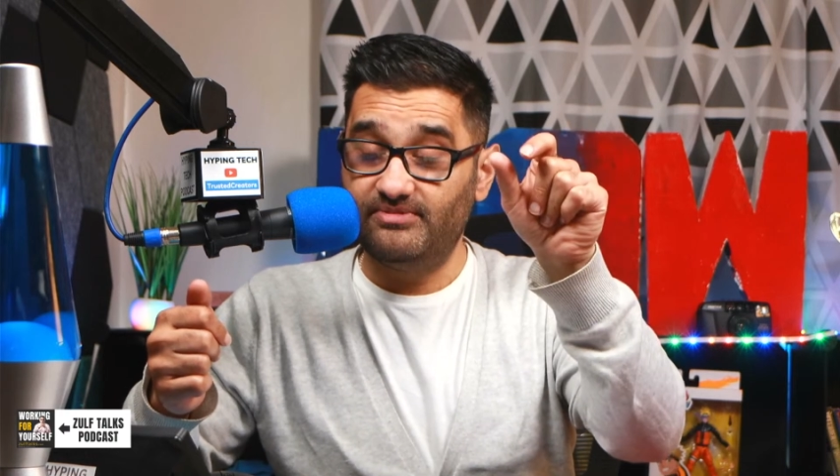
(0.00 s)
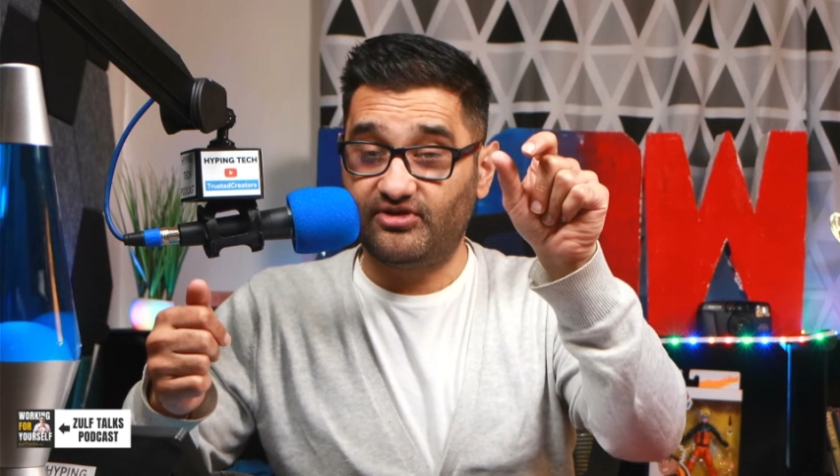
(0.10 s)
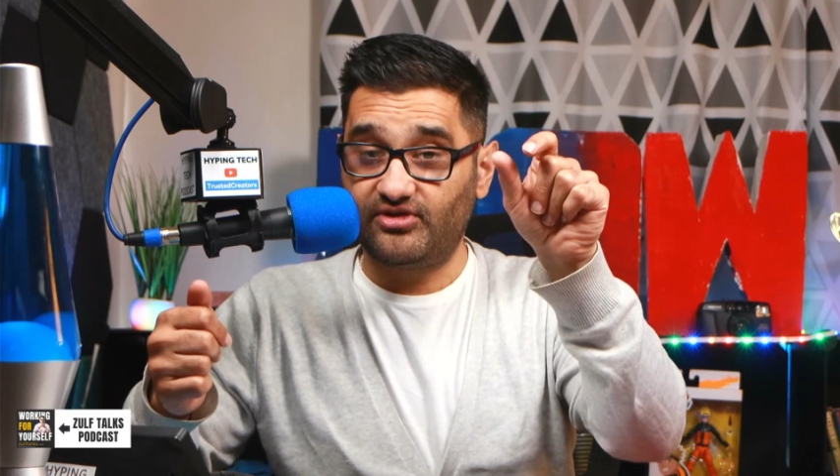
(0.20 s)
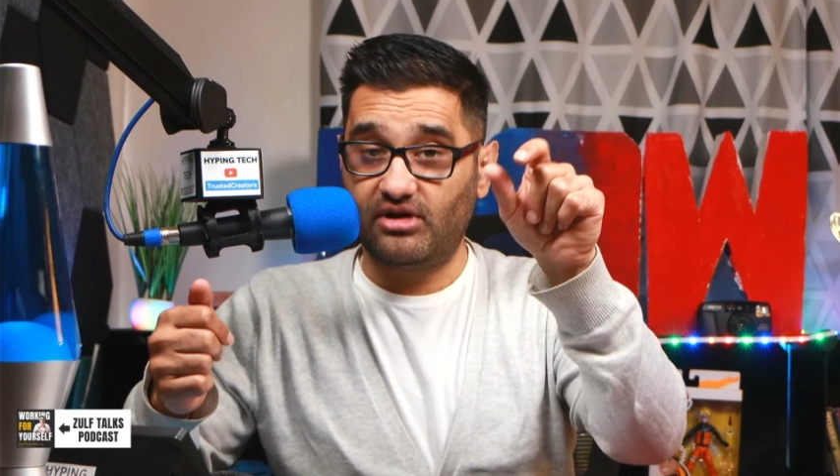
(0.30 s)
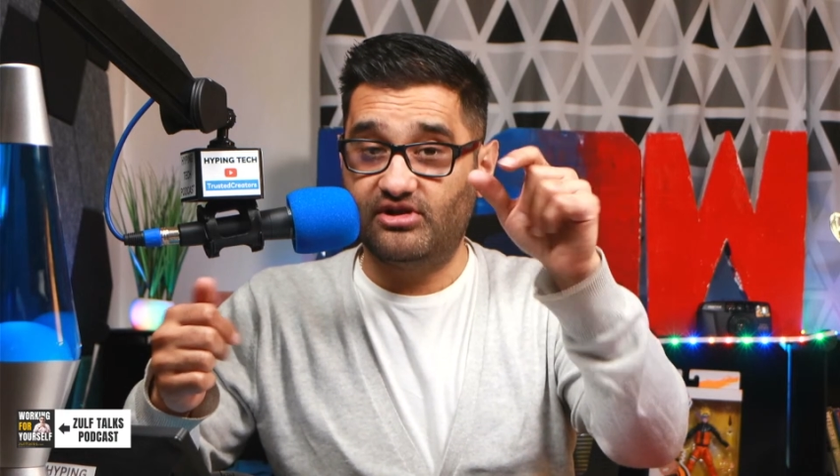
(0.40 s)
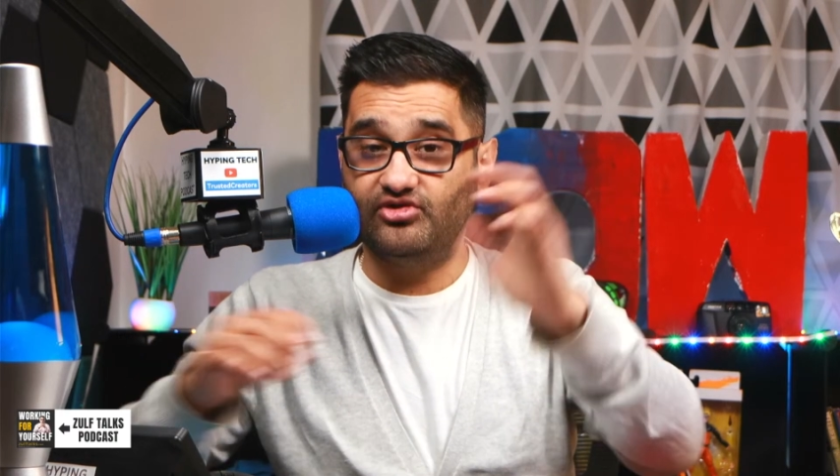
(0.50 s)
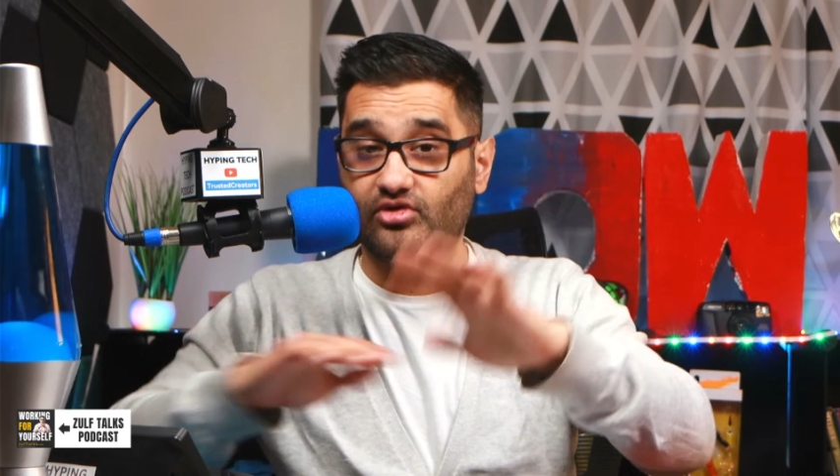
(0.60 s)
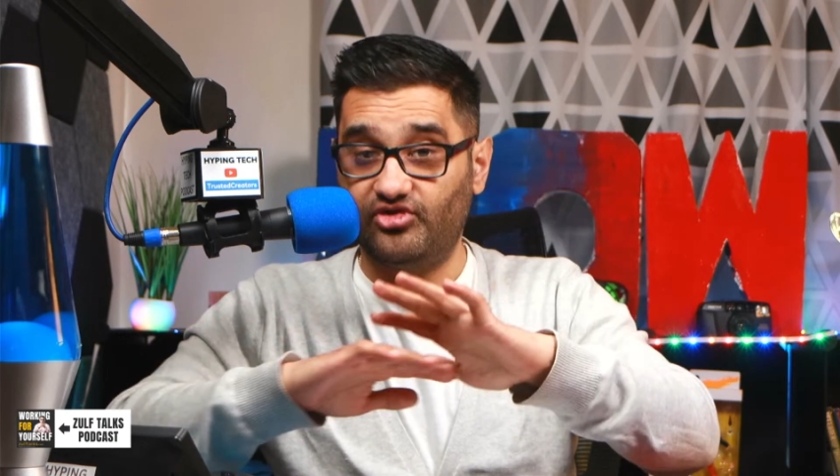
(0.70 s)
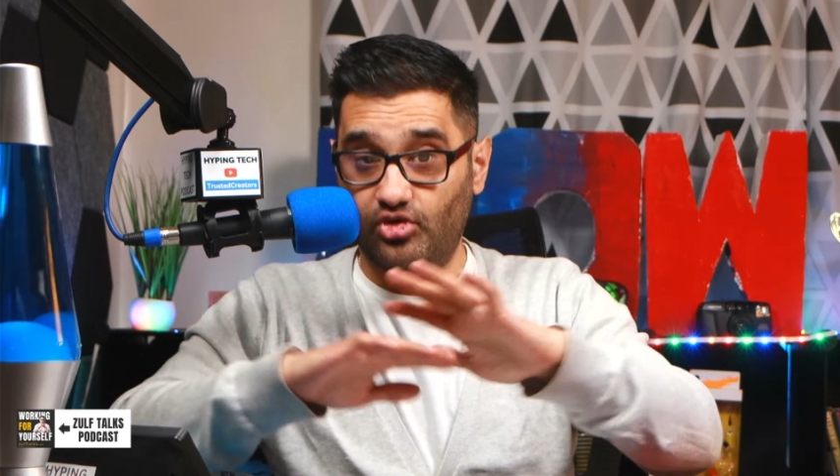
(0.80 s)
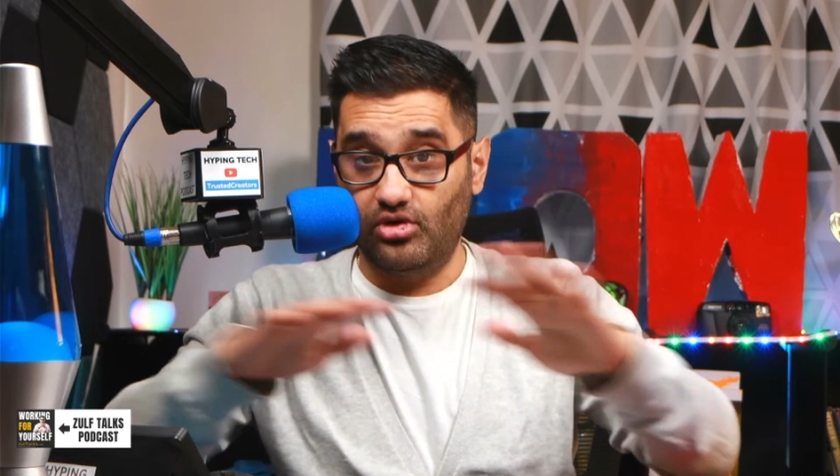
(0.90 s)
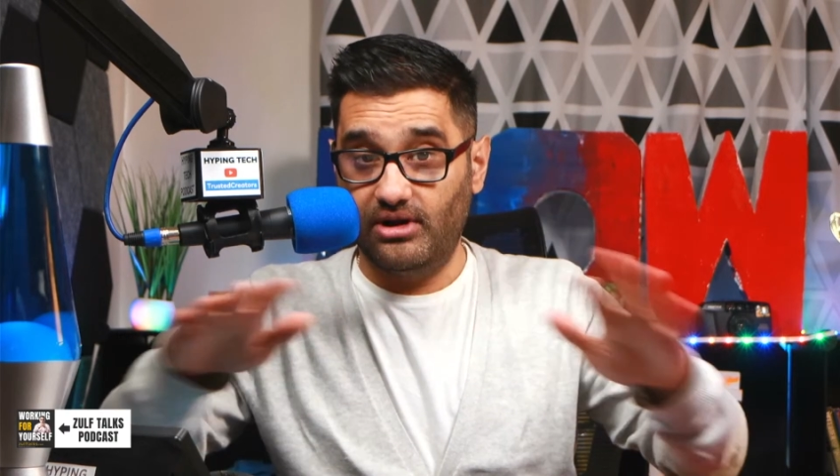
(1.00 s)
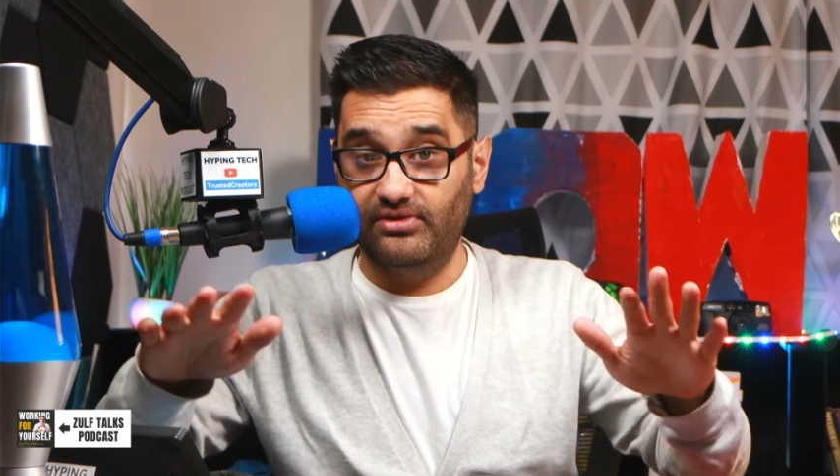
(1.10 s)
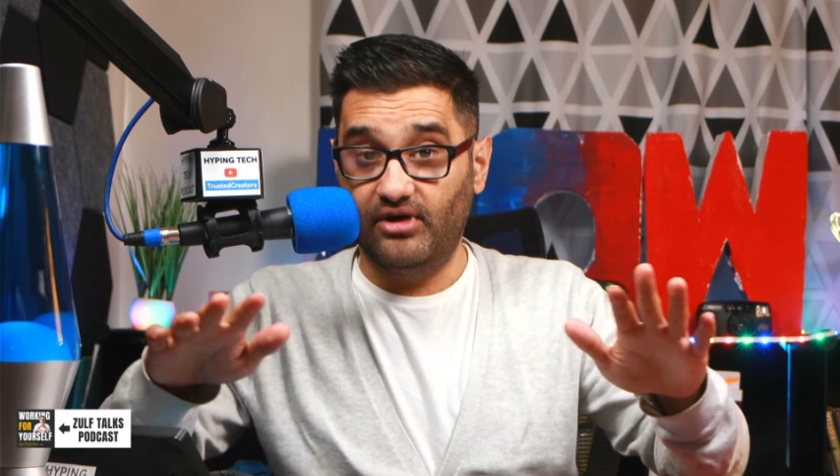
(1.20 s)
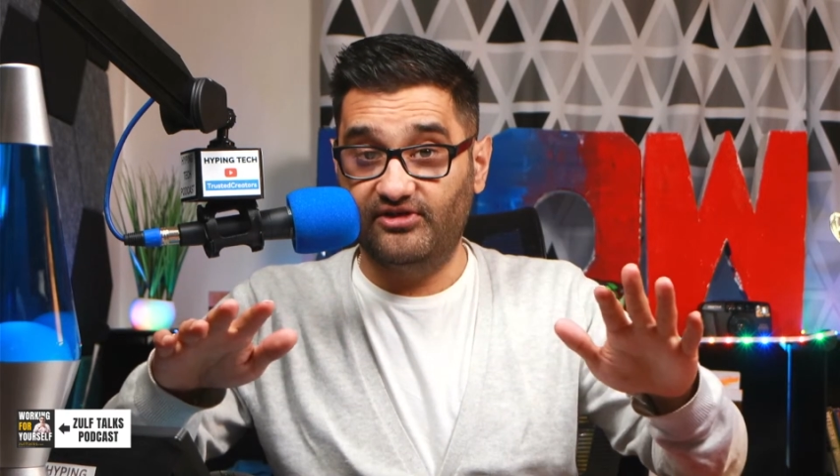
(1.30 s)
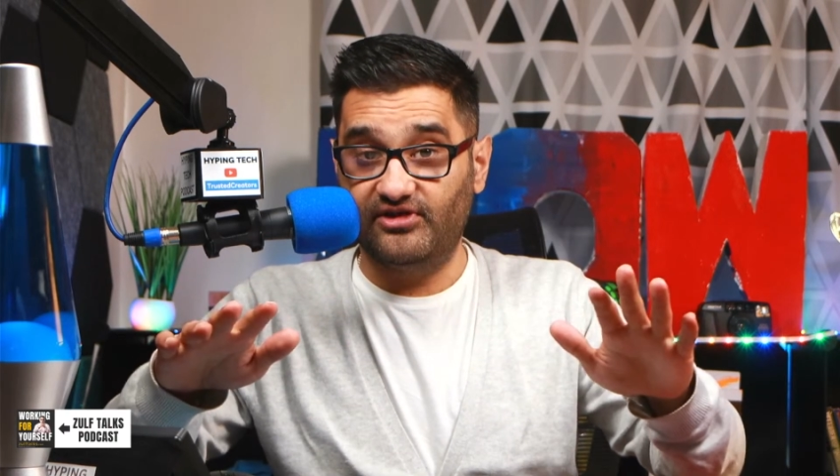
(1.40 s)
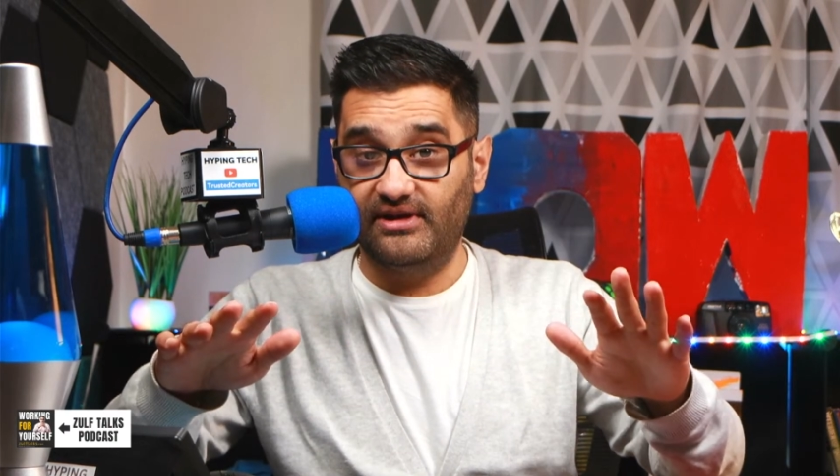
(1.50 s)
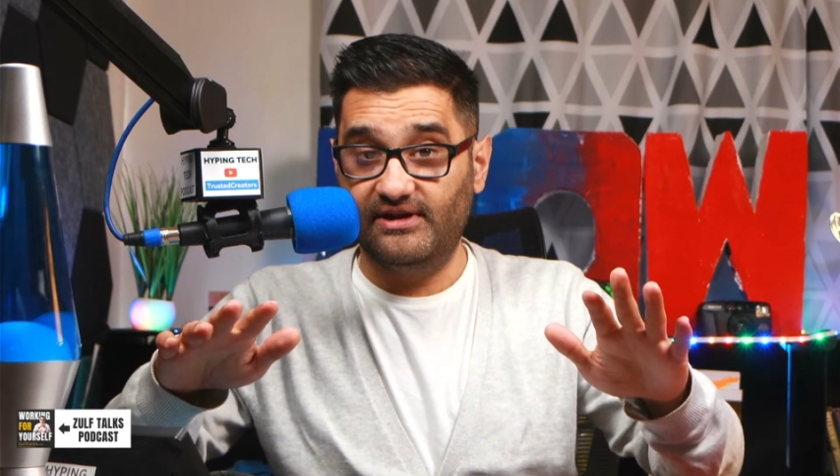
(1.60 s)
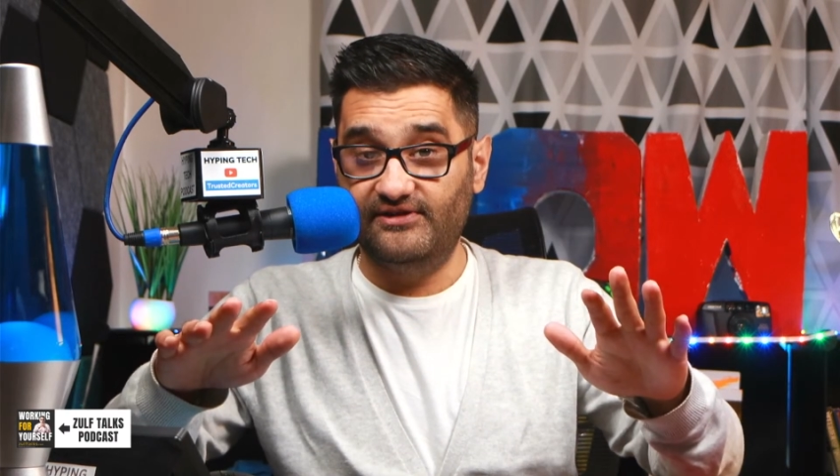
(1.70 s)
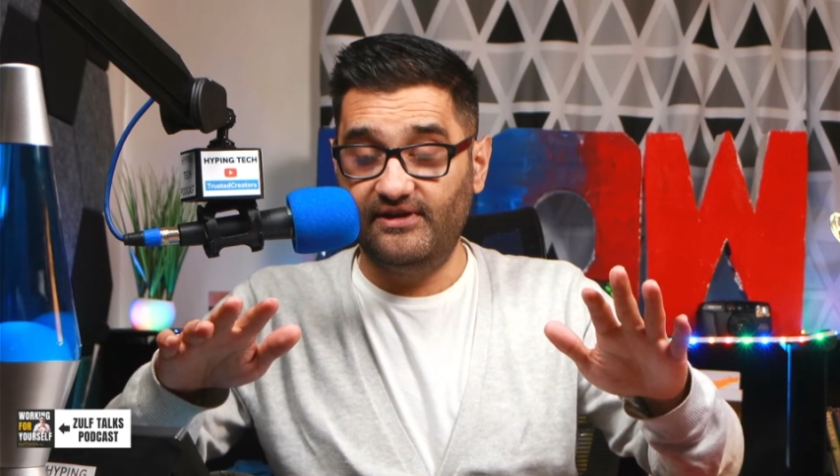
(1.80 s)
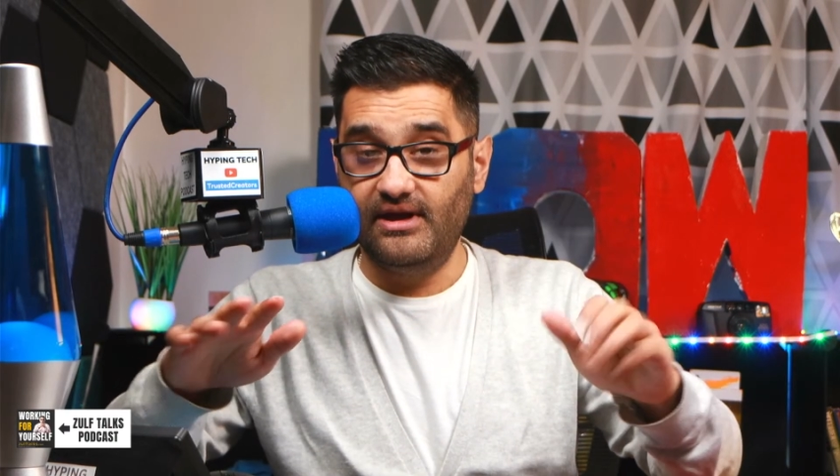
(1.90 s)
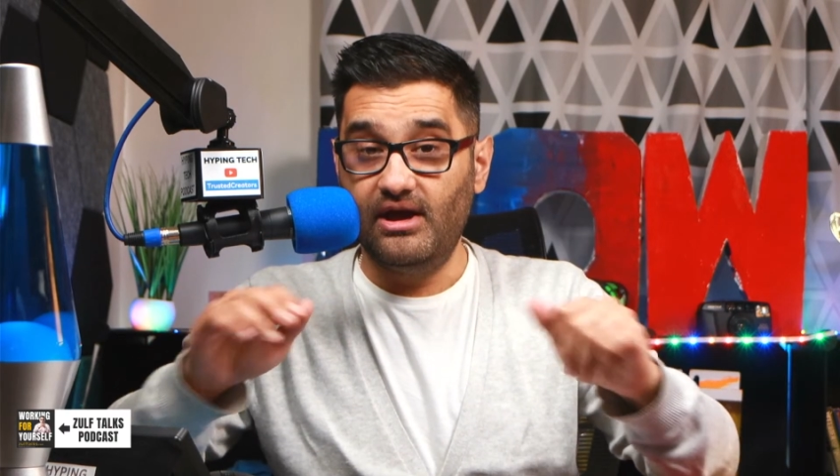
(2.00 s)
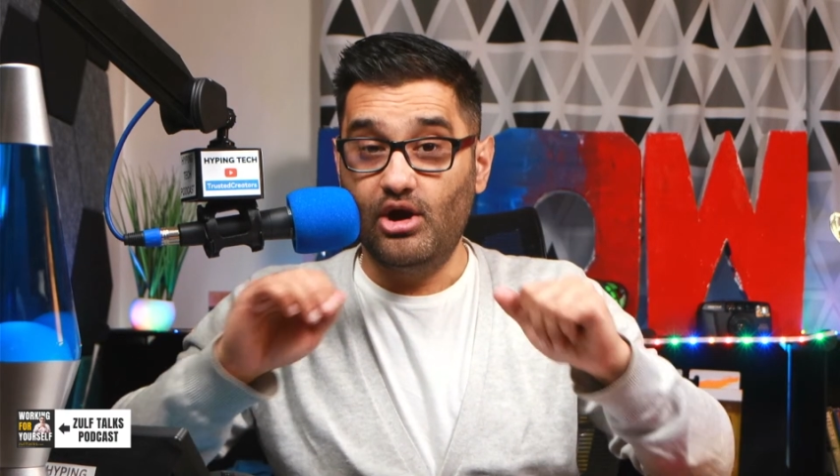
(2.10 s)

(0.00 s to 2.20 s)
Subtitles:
the starting so it's all nice and easy.